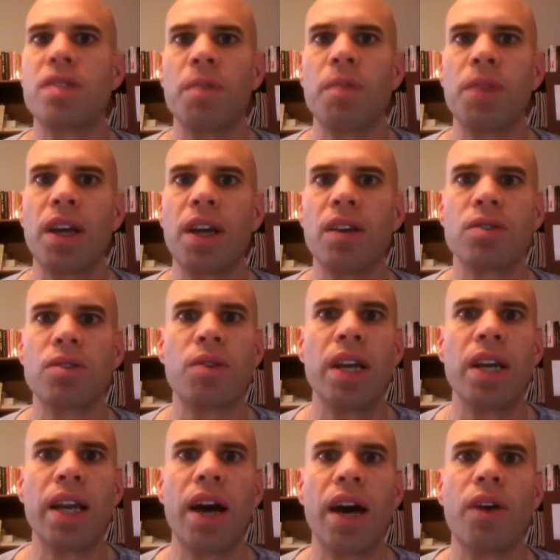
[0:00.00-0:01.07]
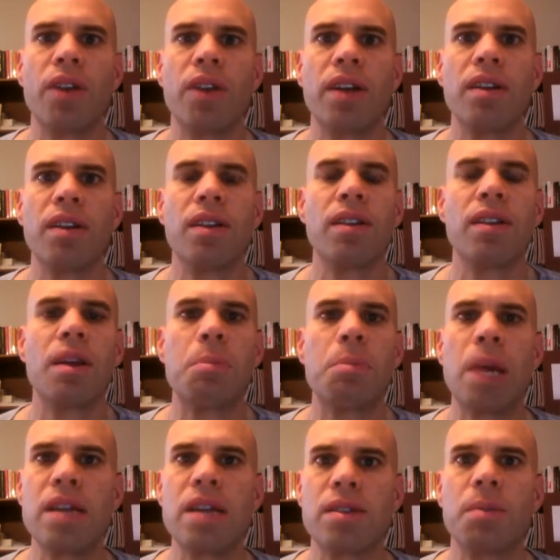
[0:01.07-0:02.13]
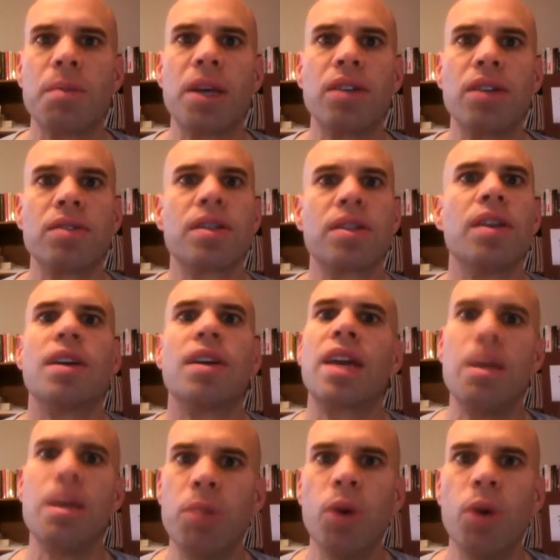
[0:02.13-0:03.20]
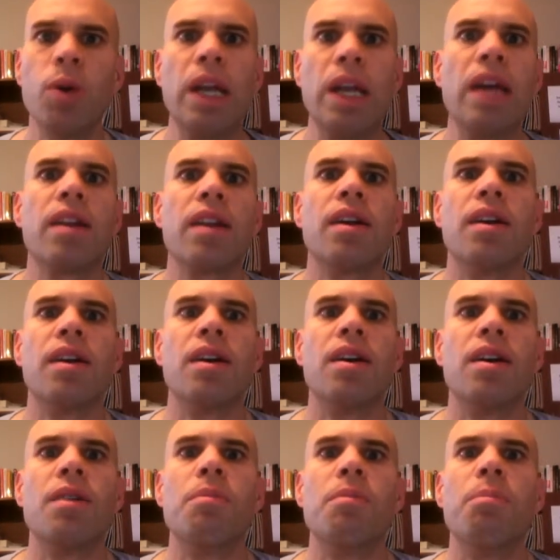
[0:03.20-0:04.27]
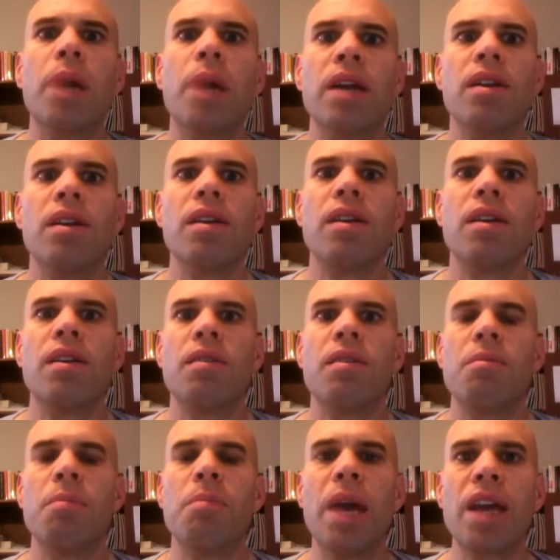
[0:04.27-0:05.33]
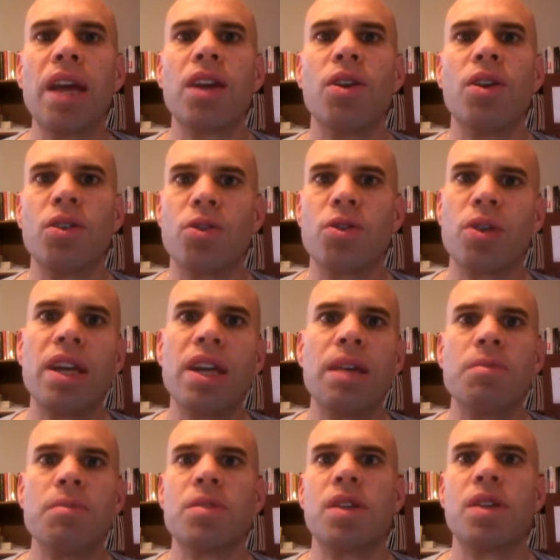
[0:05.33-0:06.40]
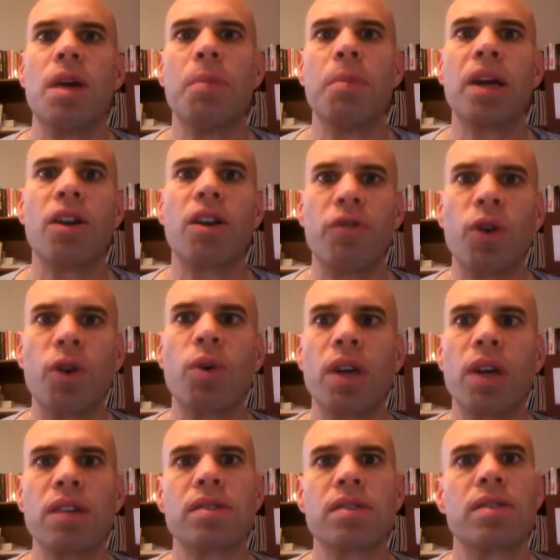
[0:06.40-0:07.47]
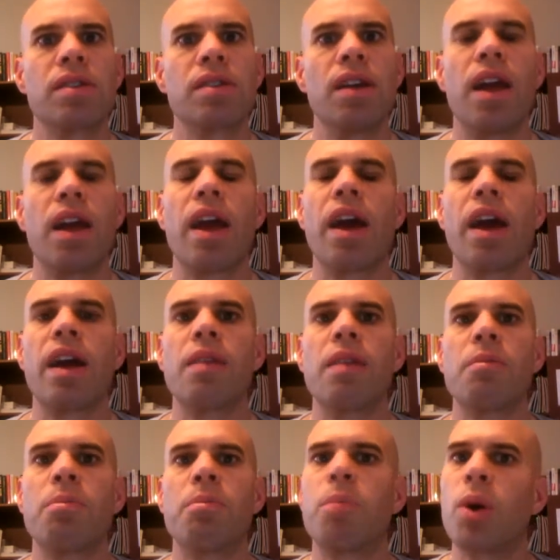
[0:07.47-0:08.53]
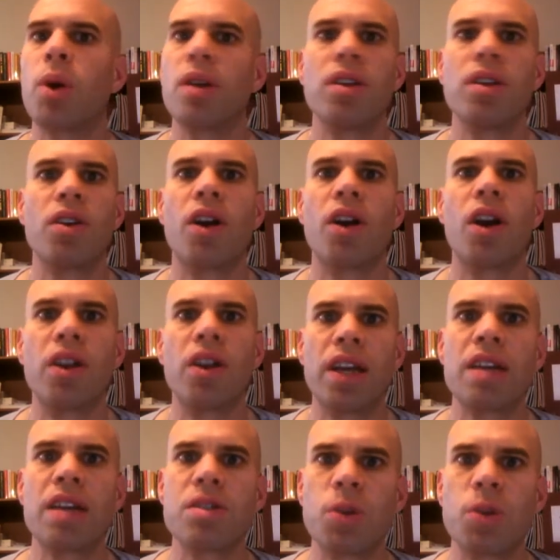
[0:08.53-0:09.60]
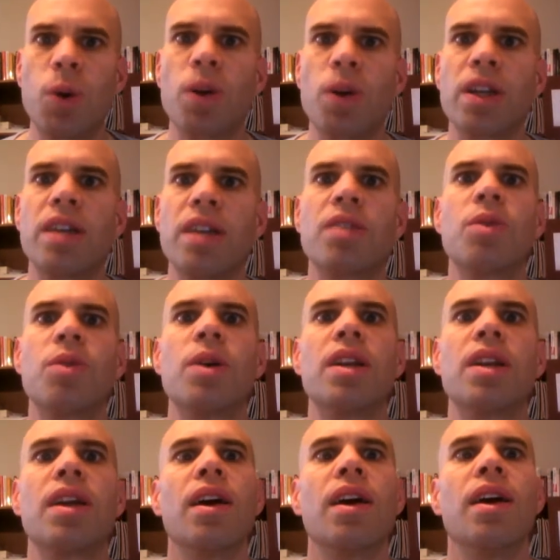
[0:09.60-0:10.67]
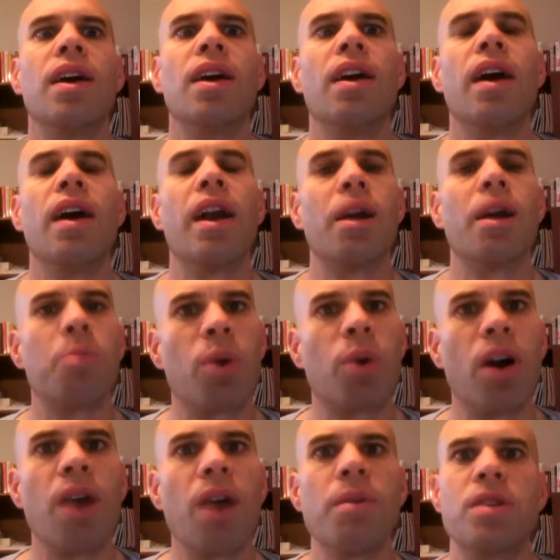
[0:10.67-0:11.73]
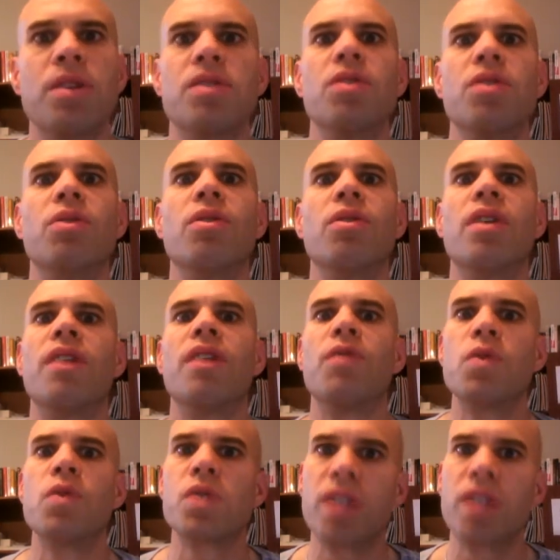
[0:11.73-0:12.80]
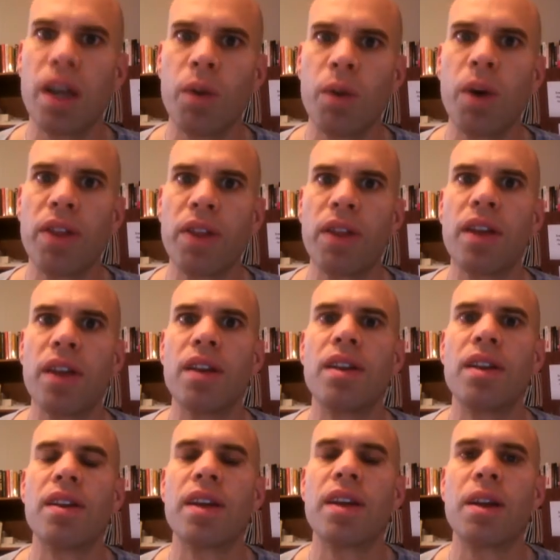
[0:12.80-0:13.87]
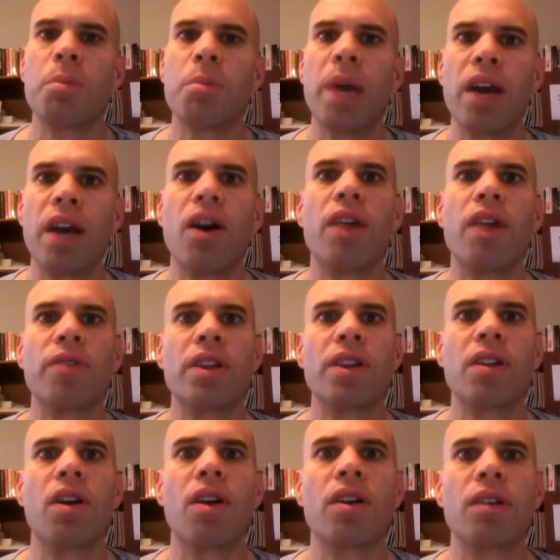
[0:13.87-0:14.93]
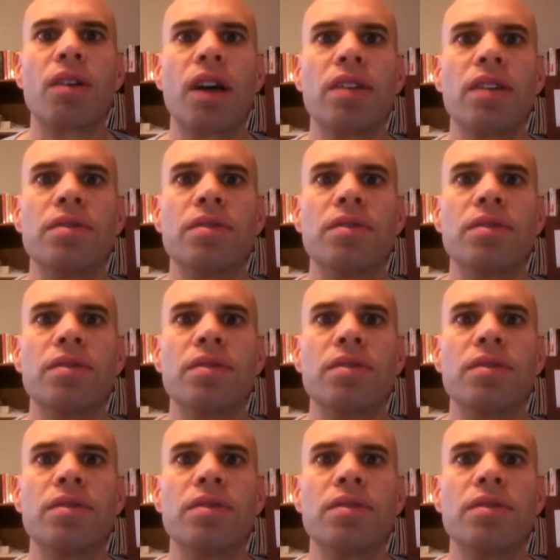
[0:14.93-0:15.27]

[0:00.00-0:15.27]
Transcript: something else right now that pays the bills, keep doing it. But make your dreams a bigger focus and put your heart and soul into it. And I promise you, if you stick with it, it'll pay off in the long run.